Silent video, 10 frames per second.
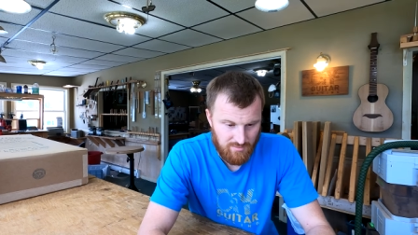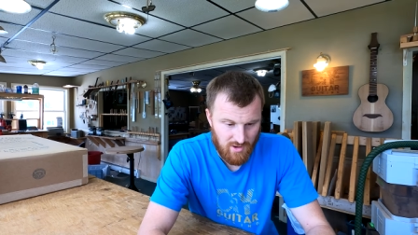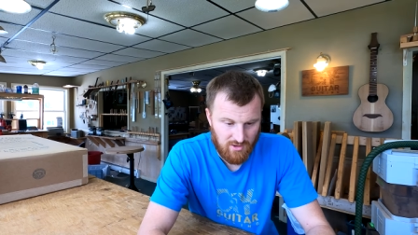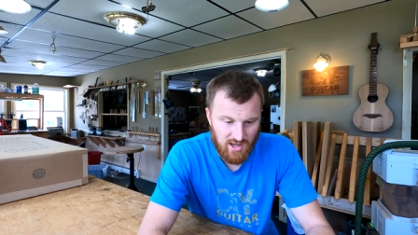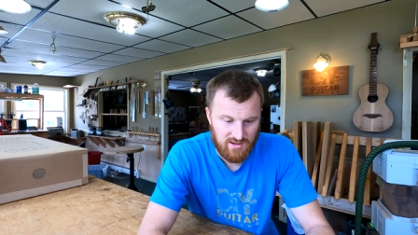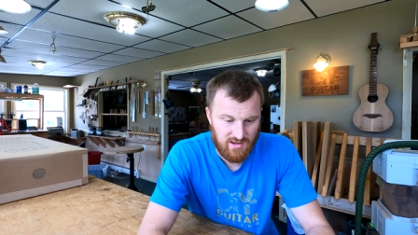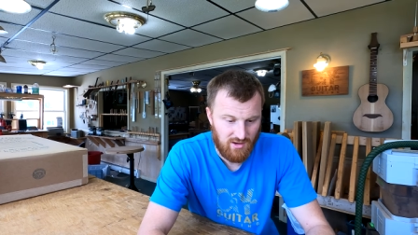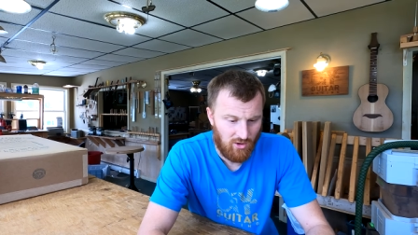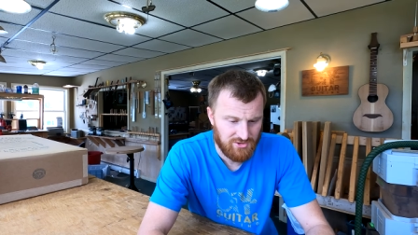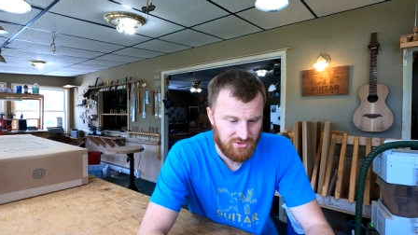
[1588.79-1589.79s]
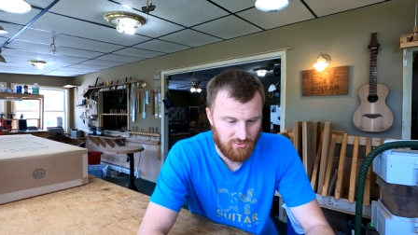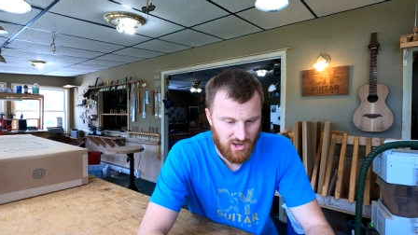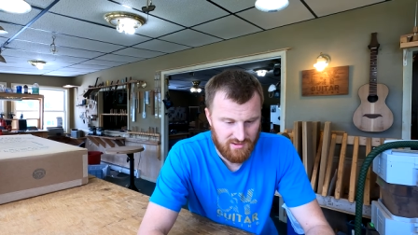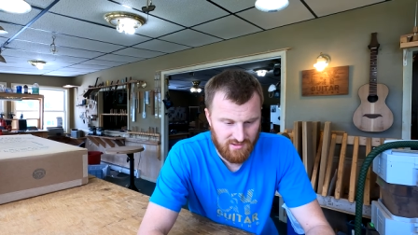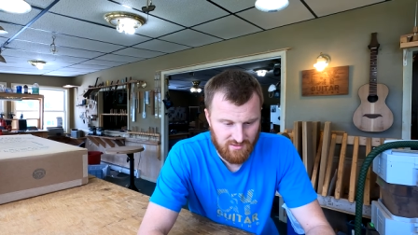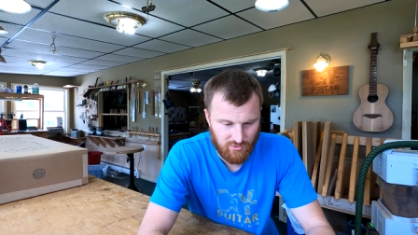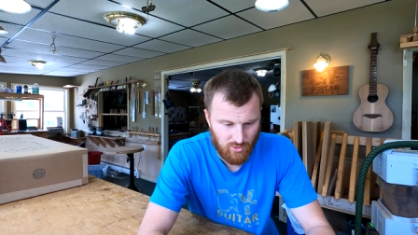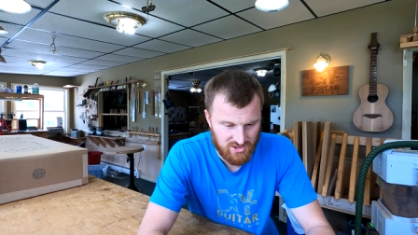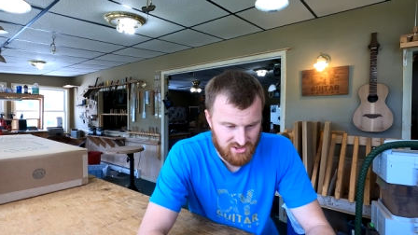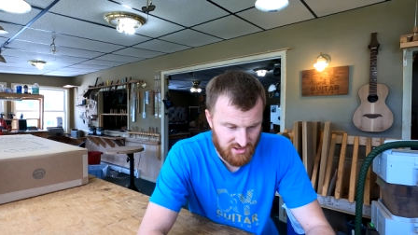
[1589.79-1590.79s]
Okay, he also writes a different
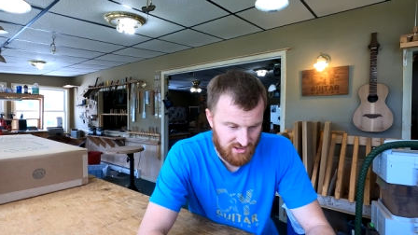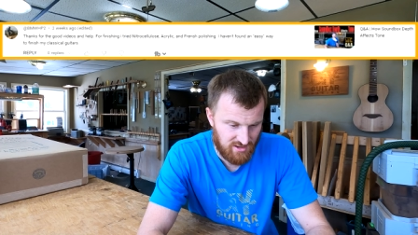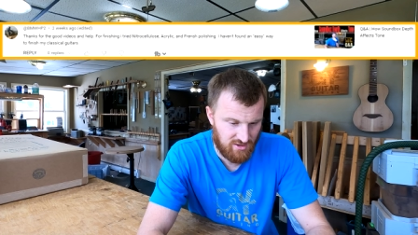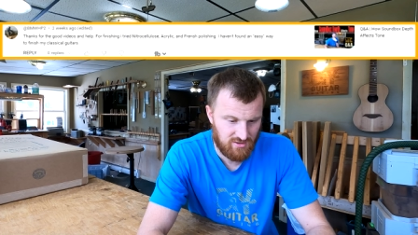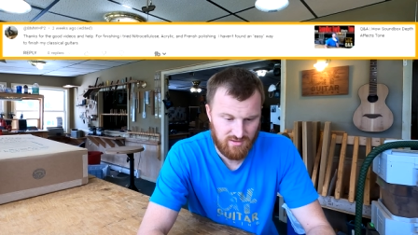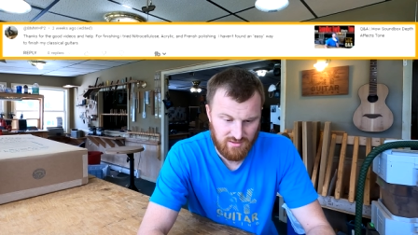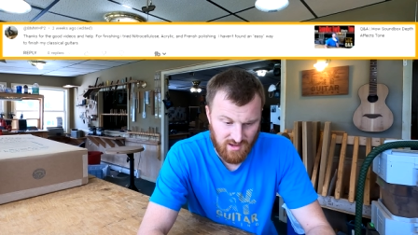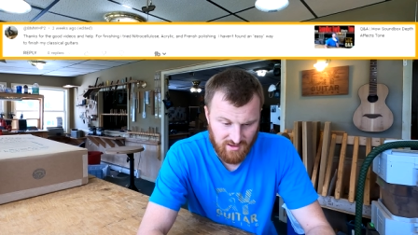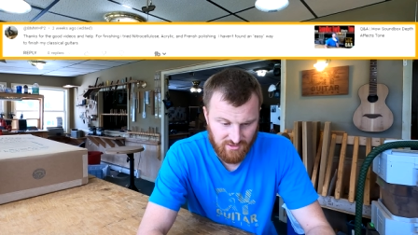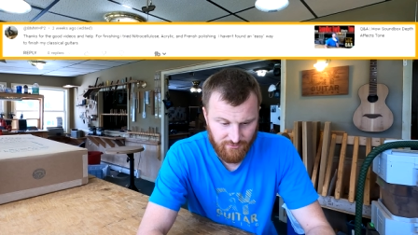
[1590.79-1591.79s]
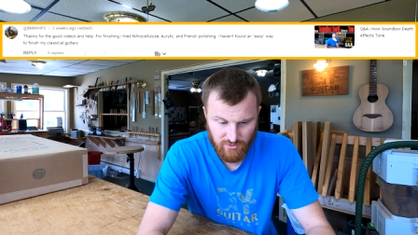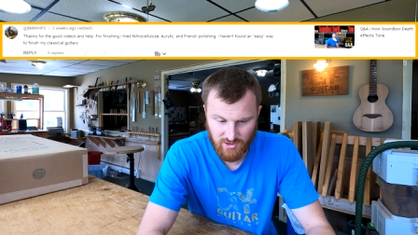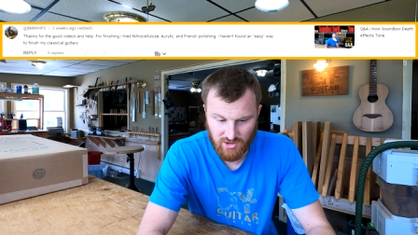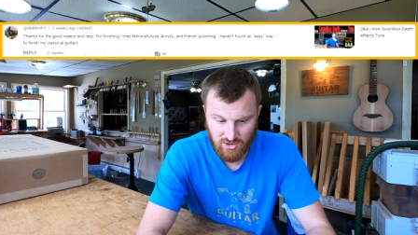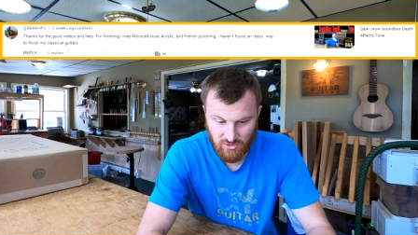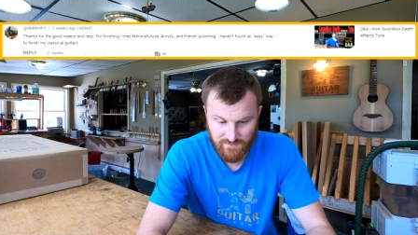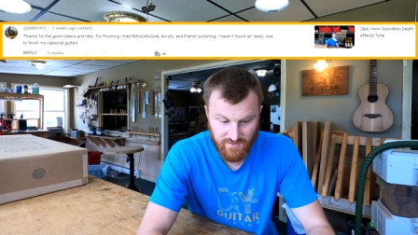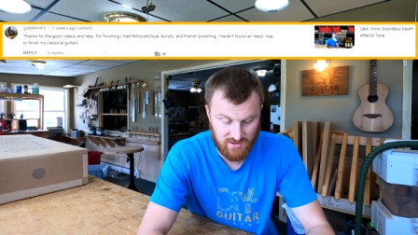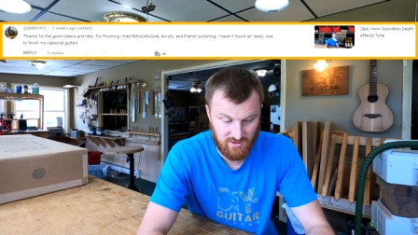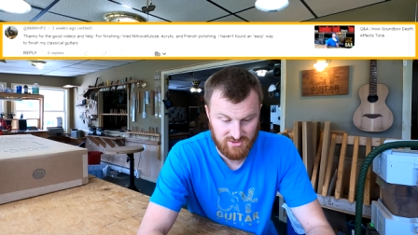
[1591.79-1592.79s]
question here. Thanks for the good
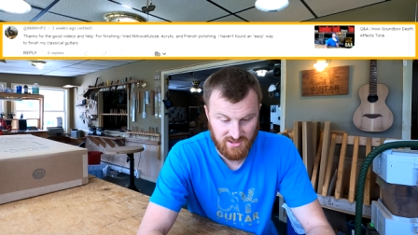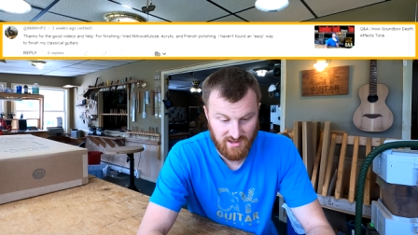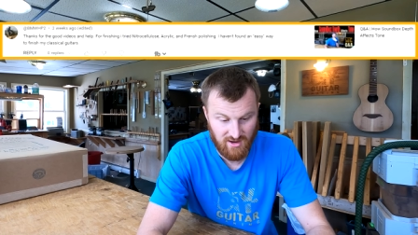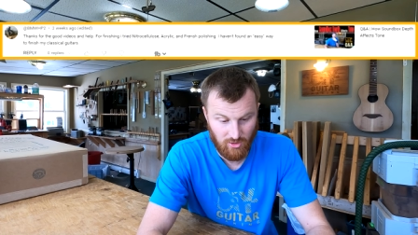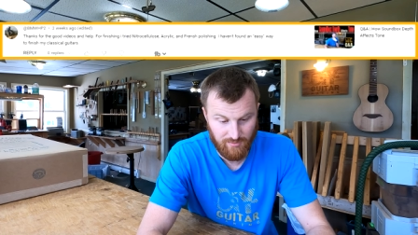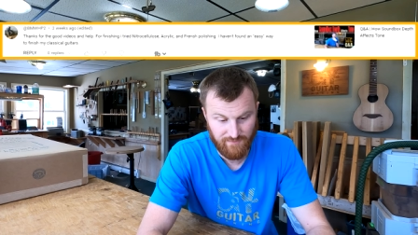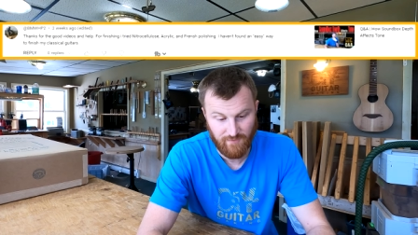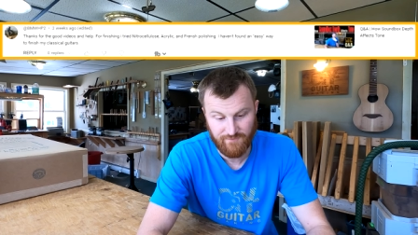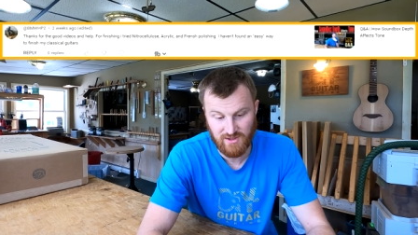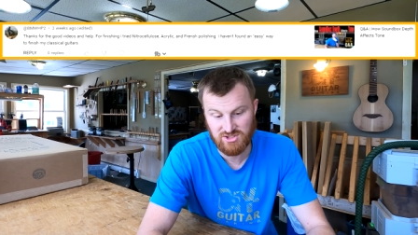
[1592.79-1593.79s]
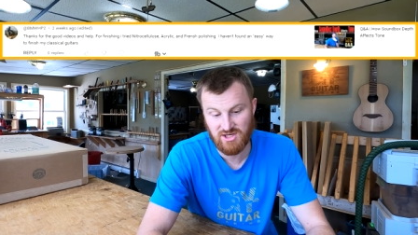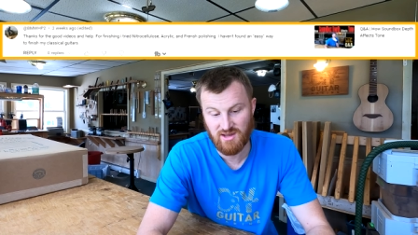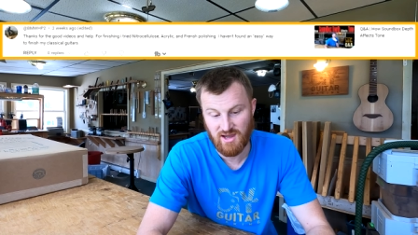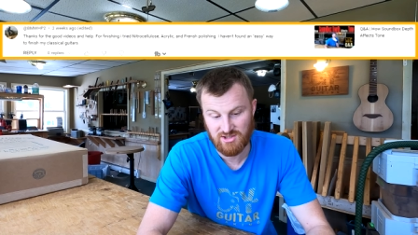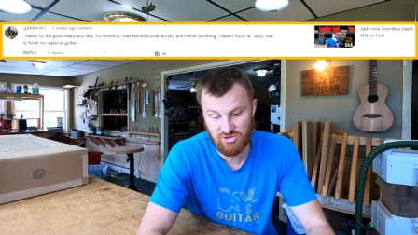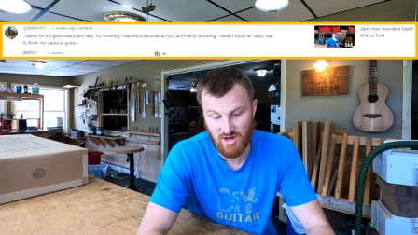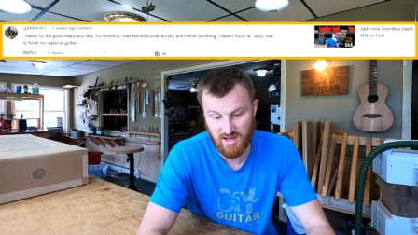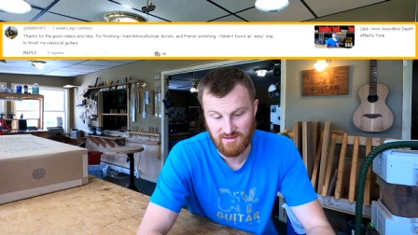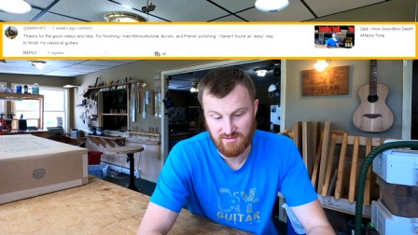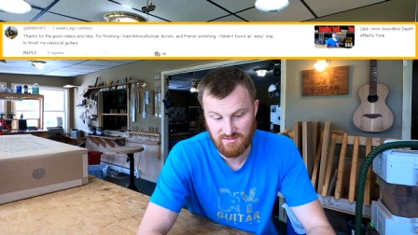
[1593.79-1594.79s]
videos and help. For finishing, I
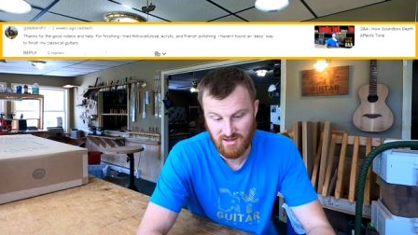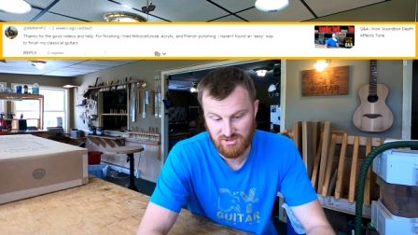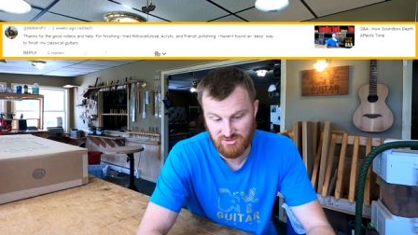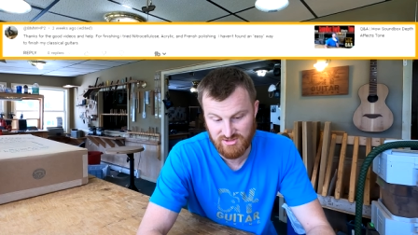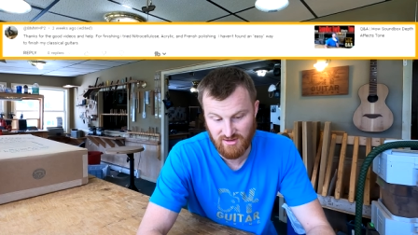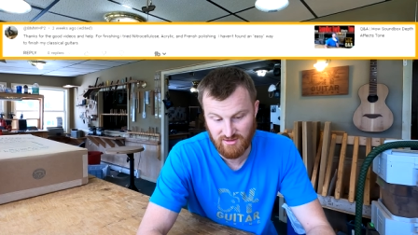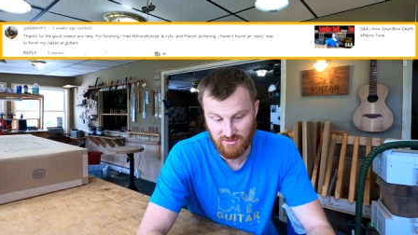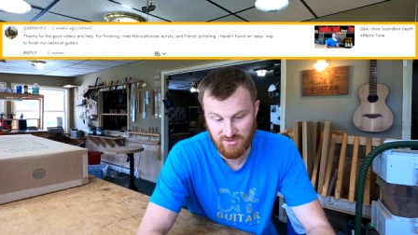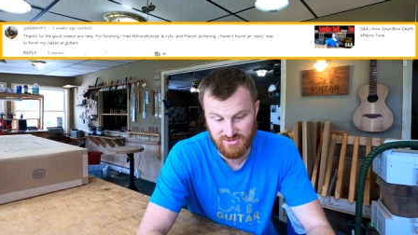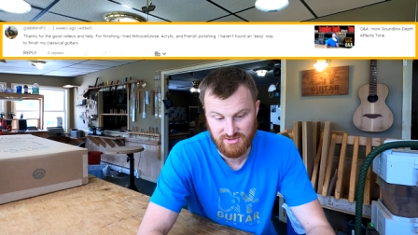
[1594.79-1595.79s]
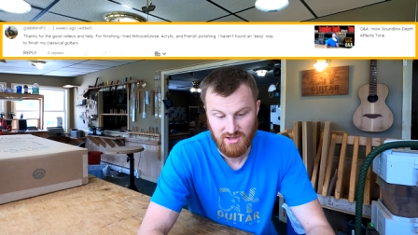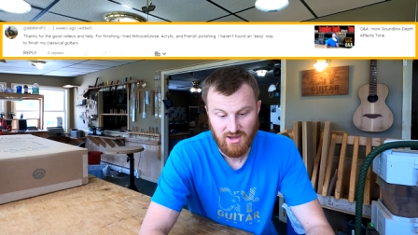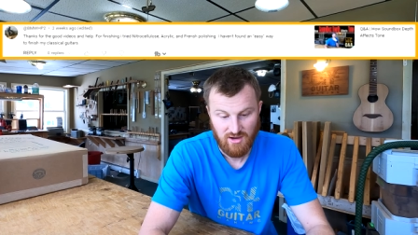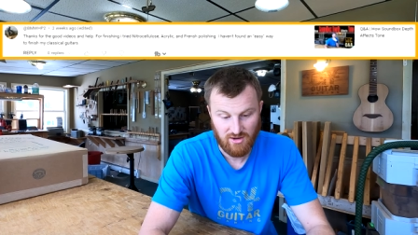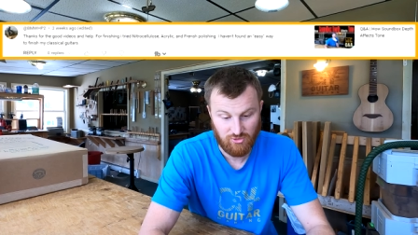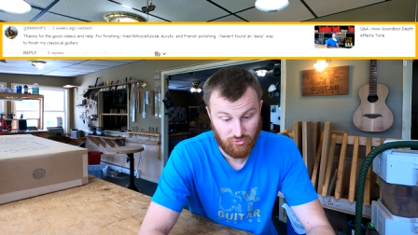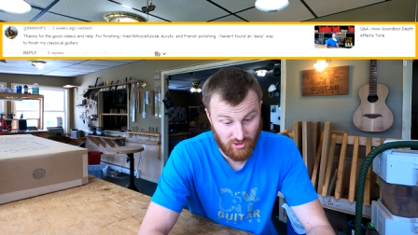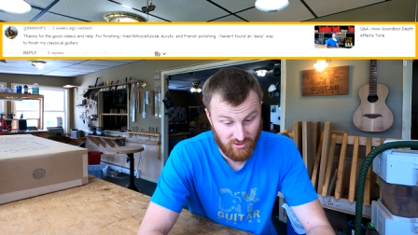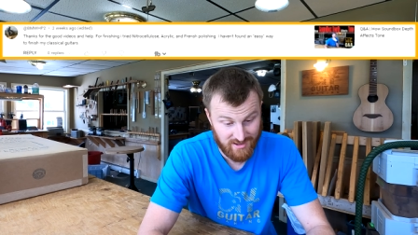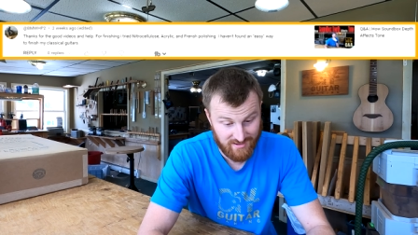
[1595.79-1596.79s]
tried nitrocellulose,
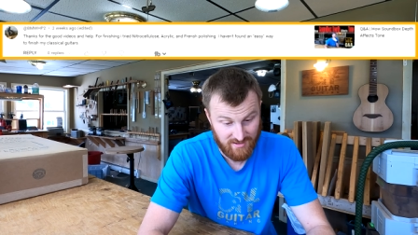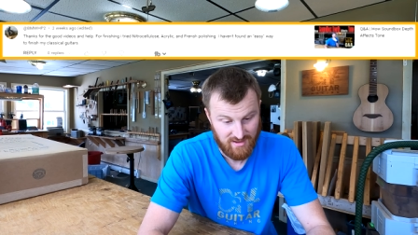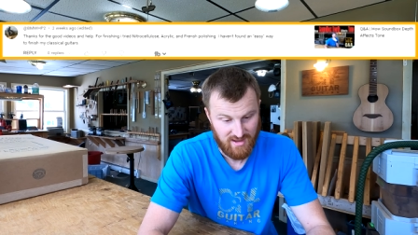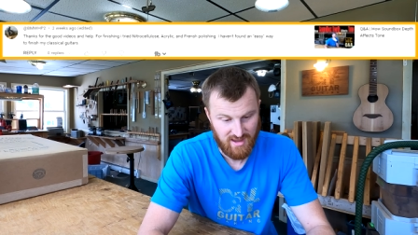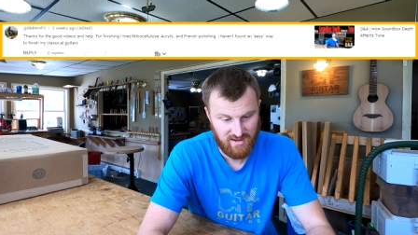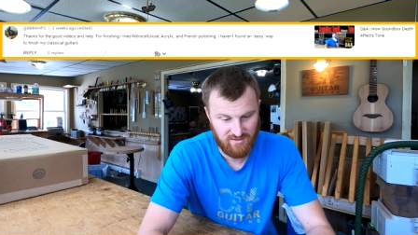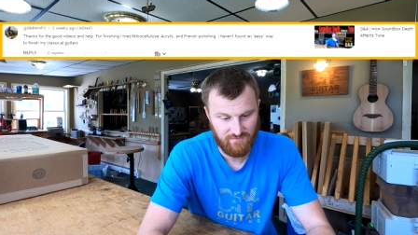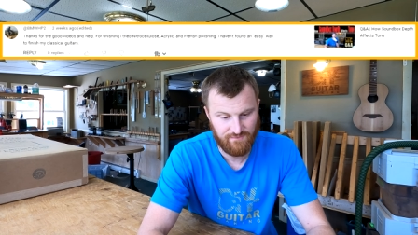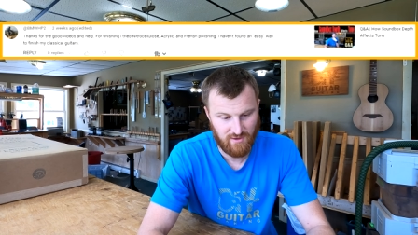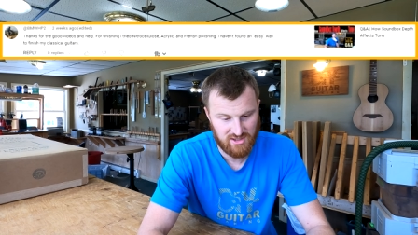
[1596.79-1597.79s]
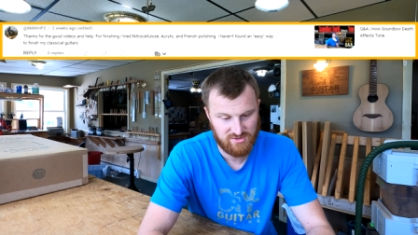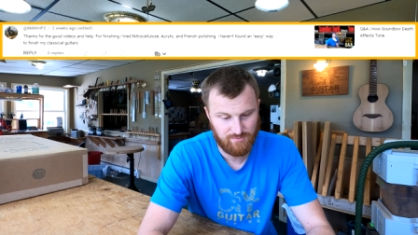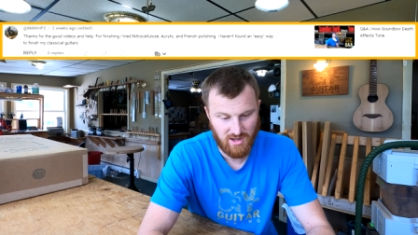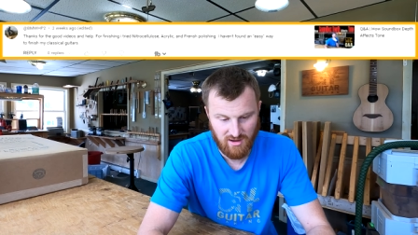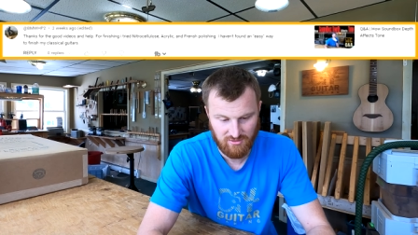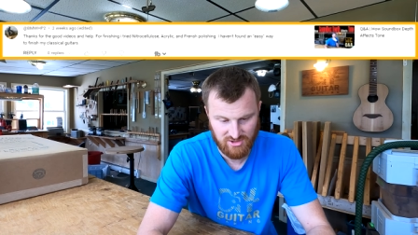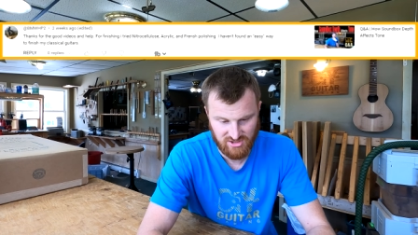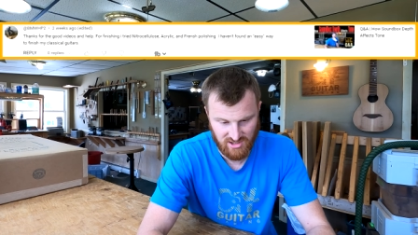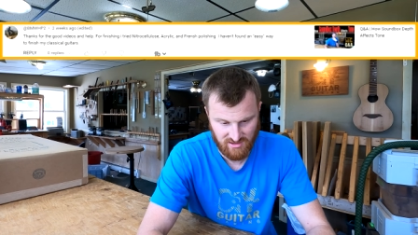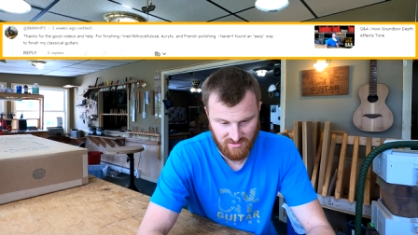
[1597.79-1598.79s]
acrylic, and French
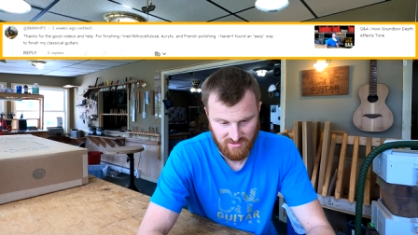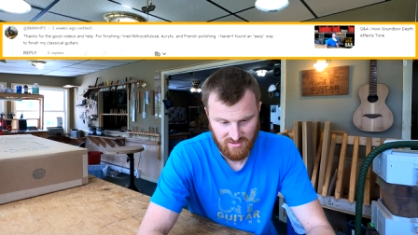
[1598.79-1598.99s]
polishing.